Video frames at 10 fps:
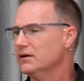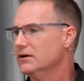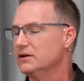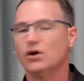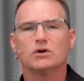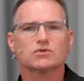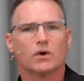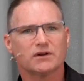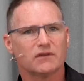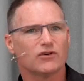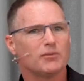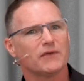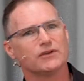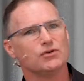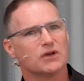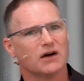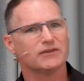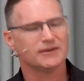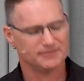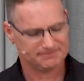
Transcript: You know what's wonderful about the new covenant?